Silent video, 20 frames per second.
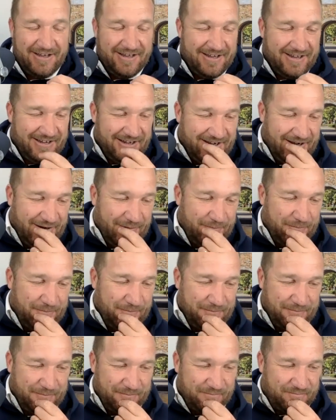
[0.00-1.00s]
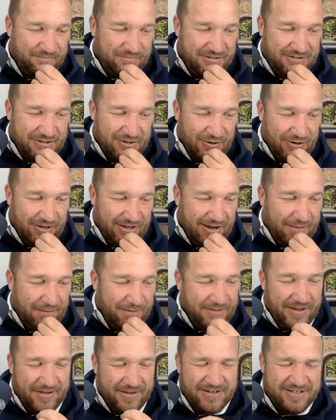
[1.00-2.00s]
um so yeah i
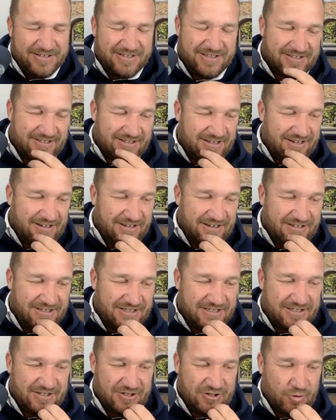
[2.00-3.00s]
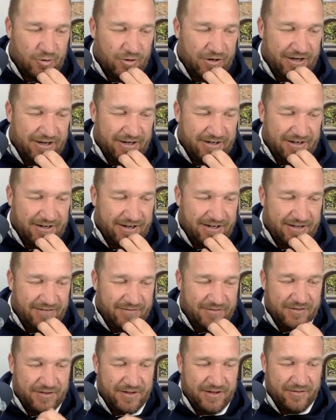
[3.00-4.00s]
mean and it's the it's just the joy and and
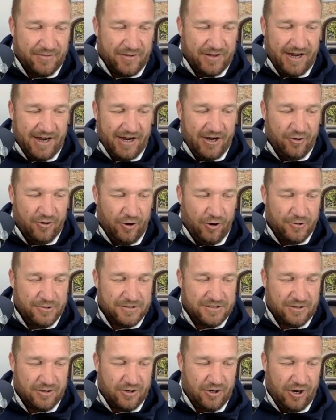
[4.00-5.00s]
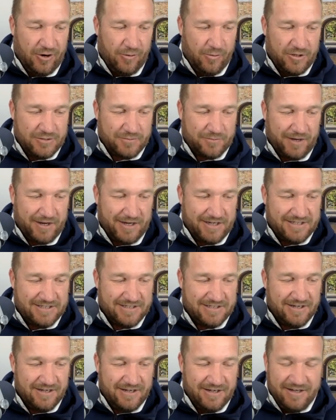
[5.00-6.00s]
even the the guy who owns the car wash place
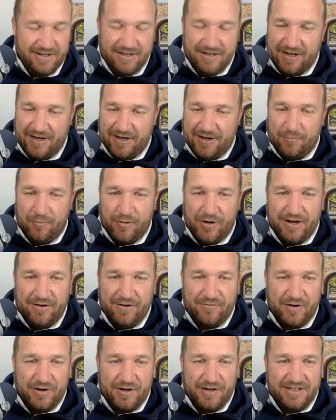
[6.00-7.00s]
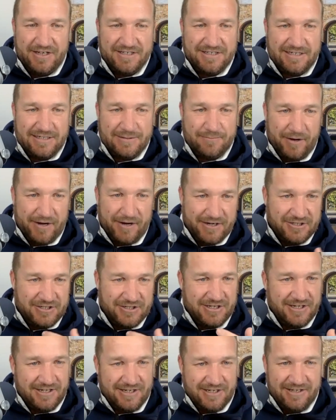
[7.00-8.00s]
um, whenever he sees
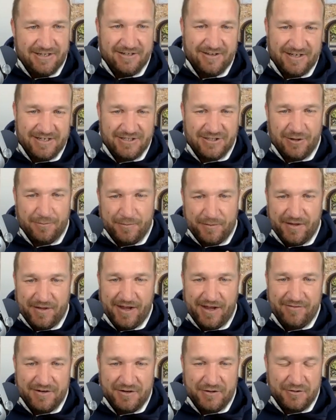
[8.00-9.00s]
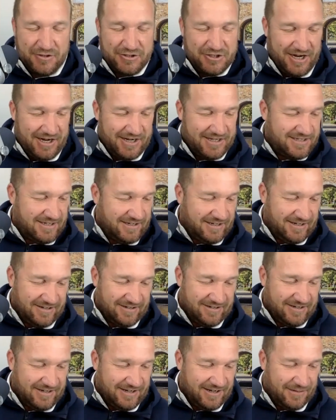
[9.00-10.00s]
Benji, they stop and they have a little chat.
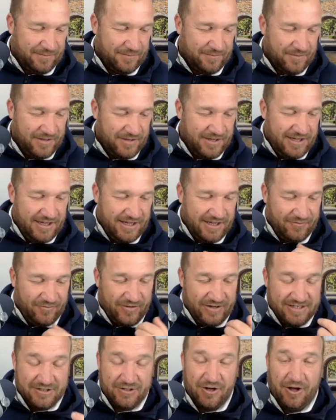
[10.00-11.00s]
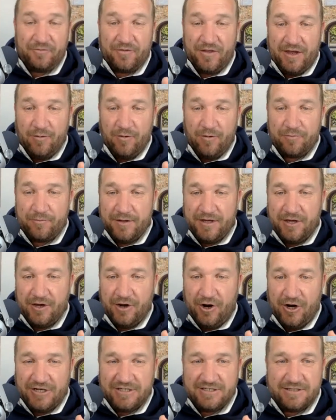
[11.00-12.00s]
And um, if he's not there with me, he
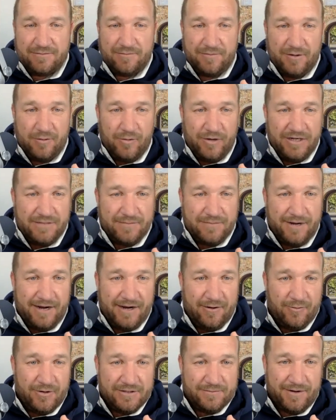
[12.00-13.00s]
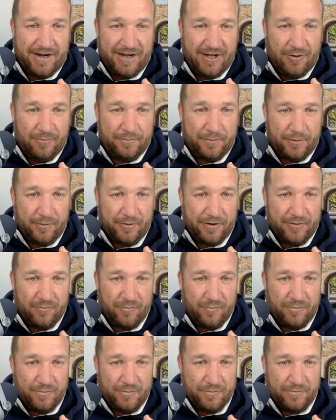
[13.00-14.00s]
asks me, "Where's my Where's my helper?"
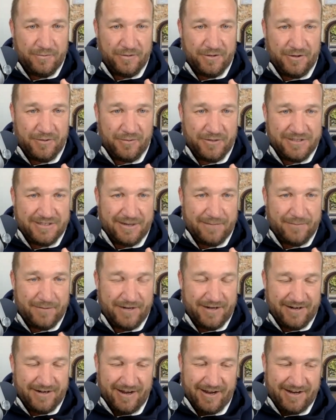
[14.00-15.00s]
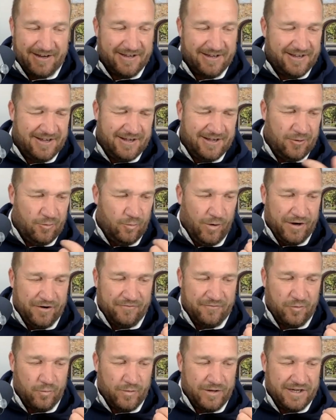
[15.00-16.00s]
And you know what's happening. And like one
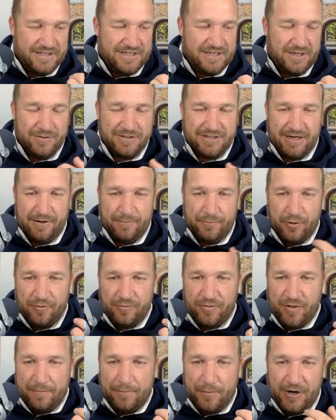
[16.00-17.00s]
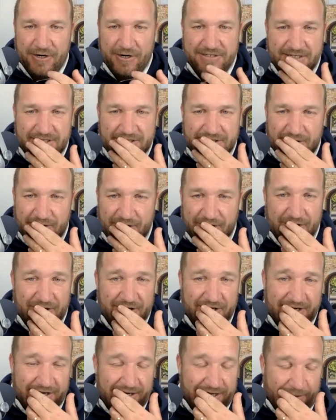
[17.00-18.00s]
of the weeks, he was at a birthday party, so he could
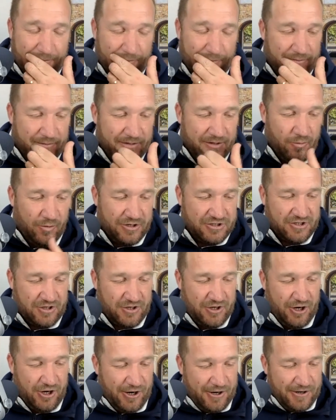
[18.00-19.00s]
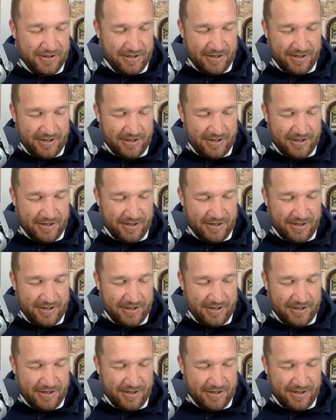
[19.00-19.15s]
even come with me to wash the car.